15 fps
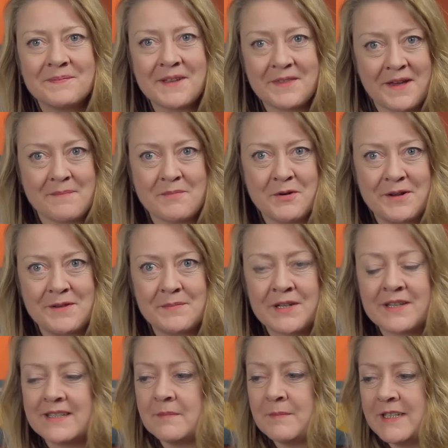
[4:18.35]
at that point
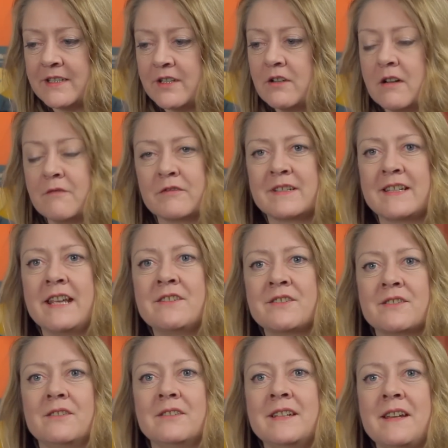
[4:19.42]
because it had been so
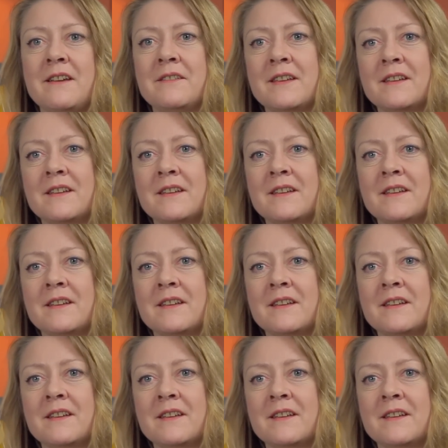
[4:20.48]
confrontational, you know,